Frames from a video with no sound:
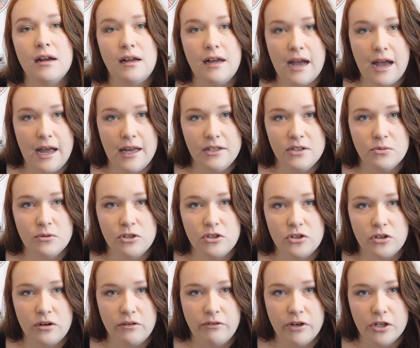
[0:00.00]
I
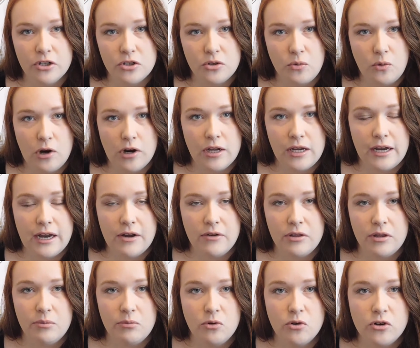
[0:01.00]
switched over to working out
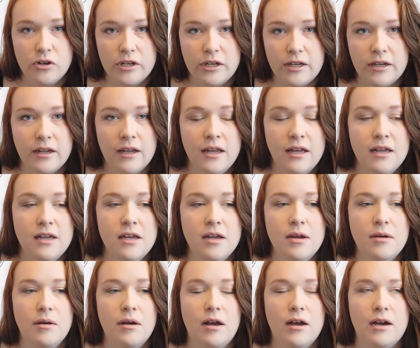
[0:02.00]
in the morning
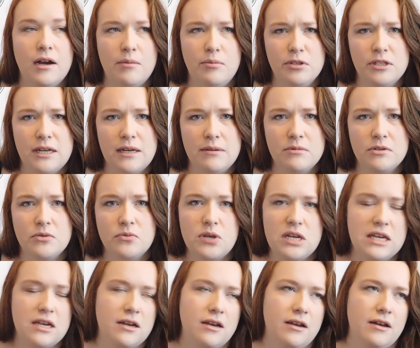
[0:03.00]
a couple times a
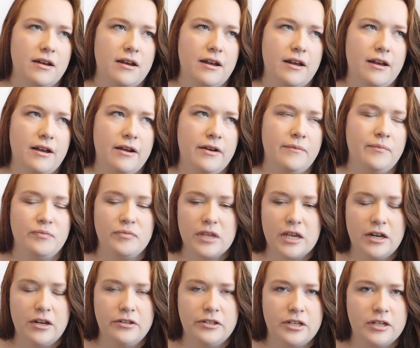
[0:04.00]
week, and
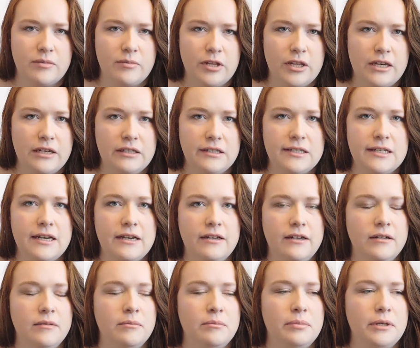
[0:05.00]
I'll talk about that in a
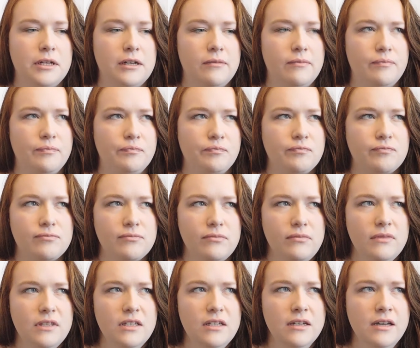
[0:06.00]
second. But
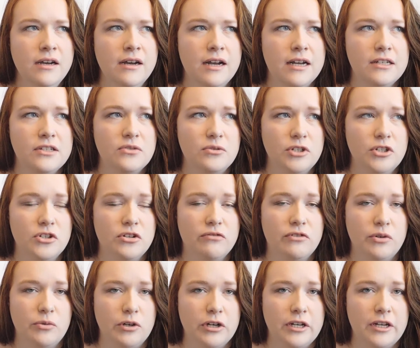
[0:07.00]
I switched
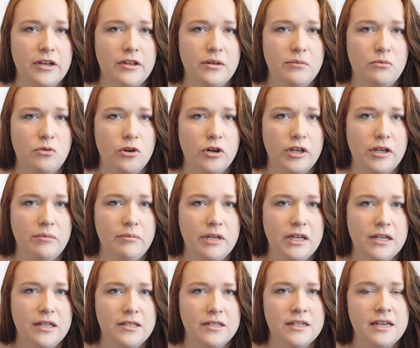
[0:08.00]
over to working out in the morning
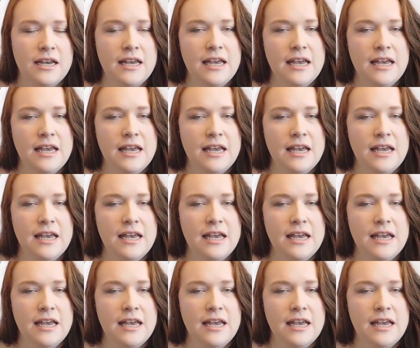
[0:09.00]
because